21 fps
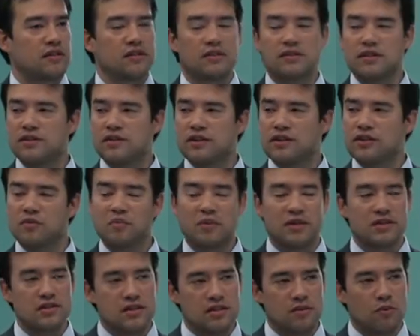details,
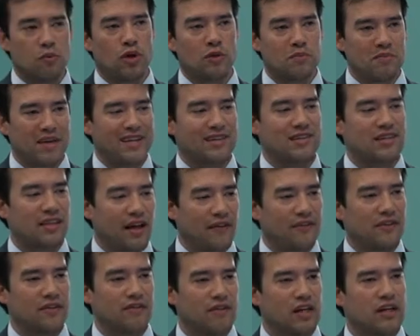but what makes
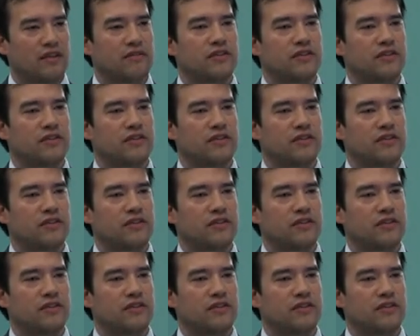London very,